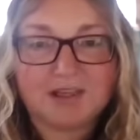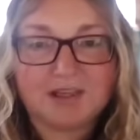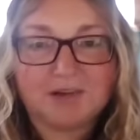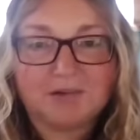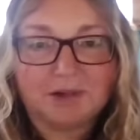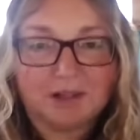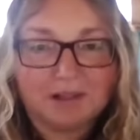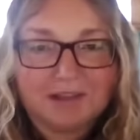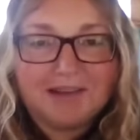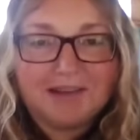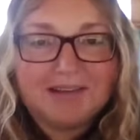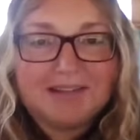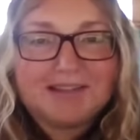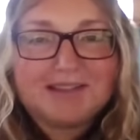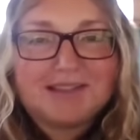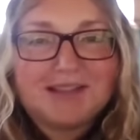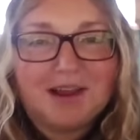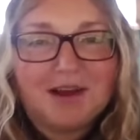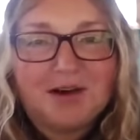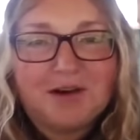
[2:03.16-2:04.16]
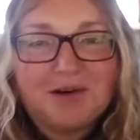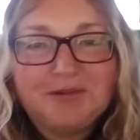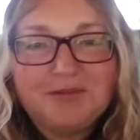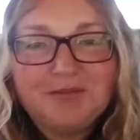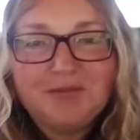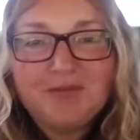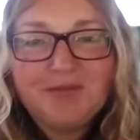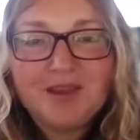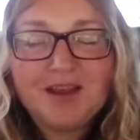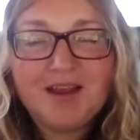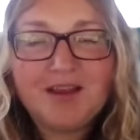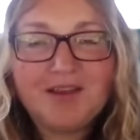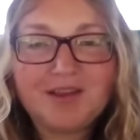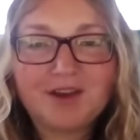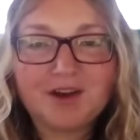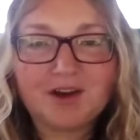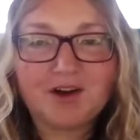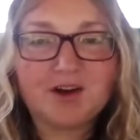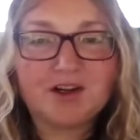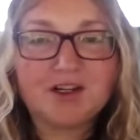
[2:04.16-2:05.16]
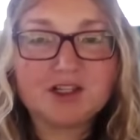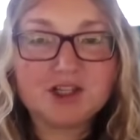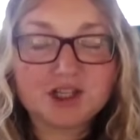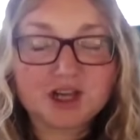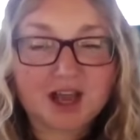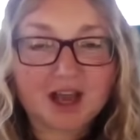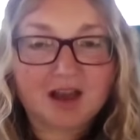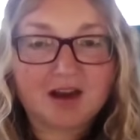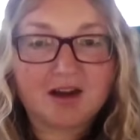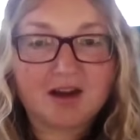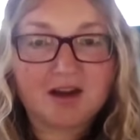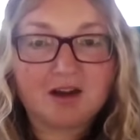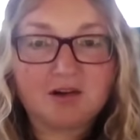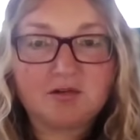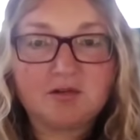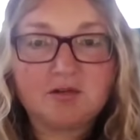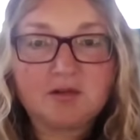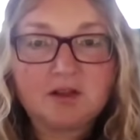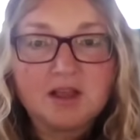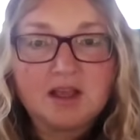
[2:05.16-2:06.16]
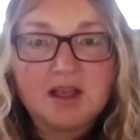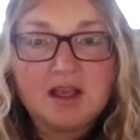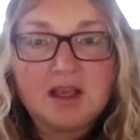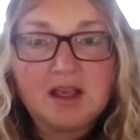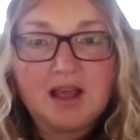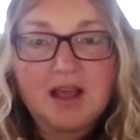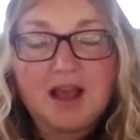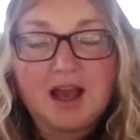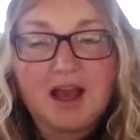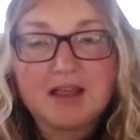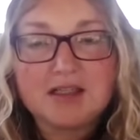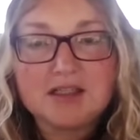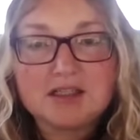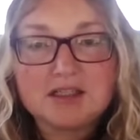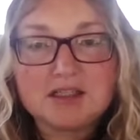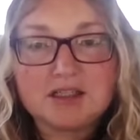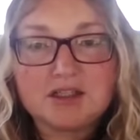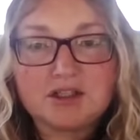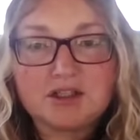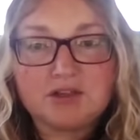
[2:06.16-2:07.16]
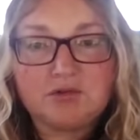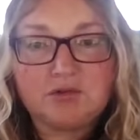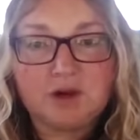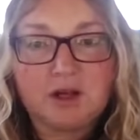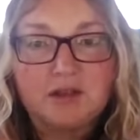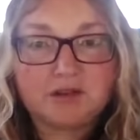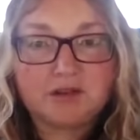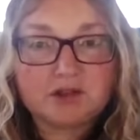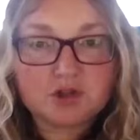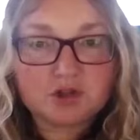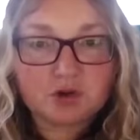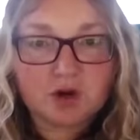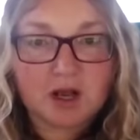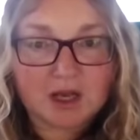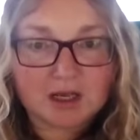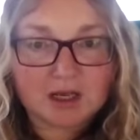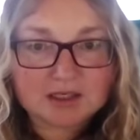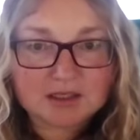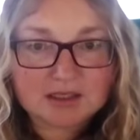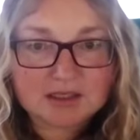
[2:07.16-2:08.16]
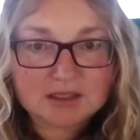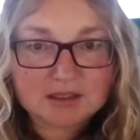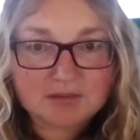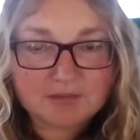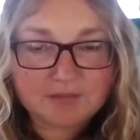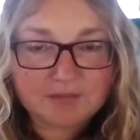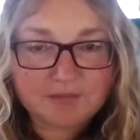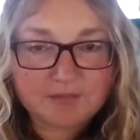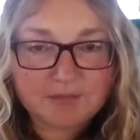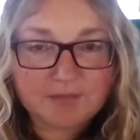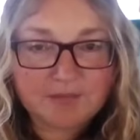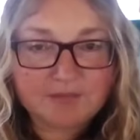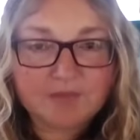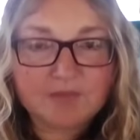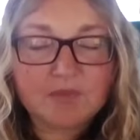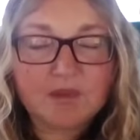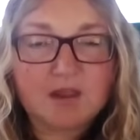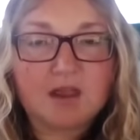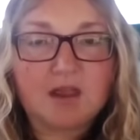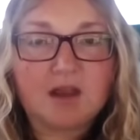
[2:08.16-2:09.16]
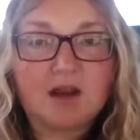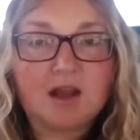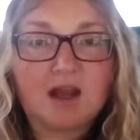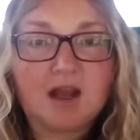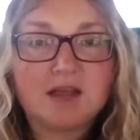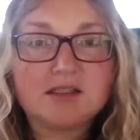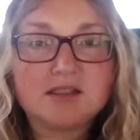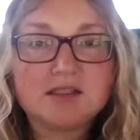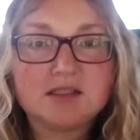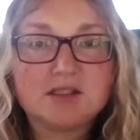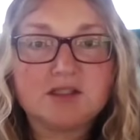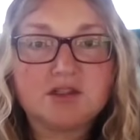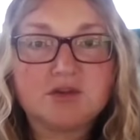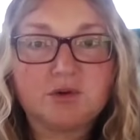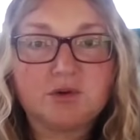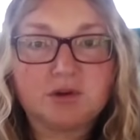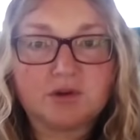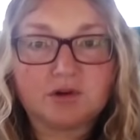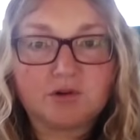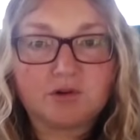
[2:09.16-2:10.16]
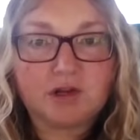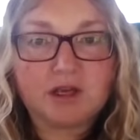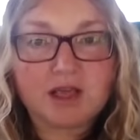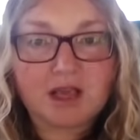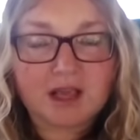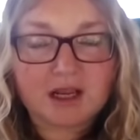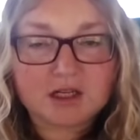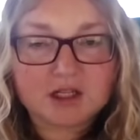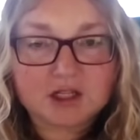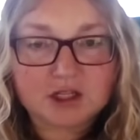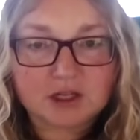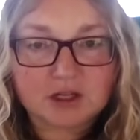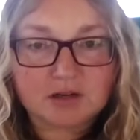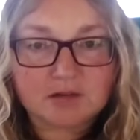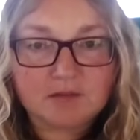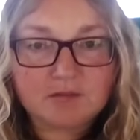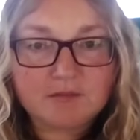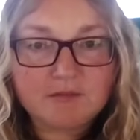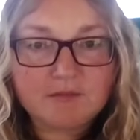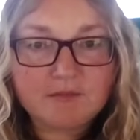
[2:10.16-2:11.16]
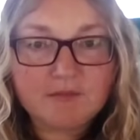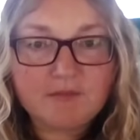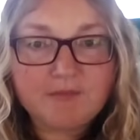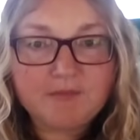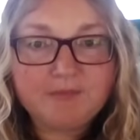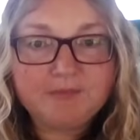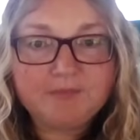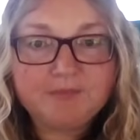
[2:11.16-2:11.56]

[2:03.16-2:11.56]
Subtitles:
that we're dealing with. So the current shadow has to do with trust. It has to do with creation.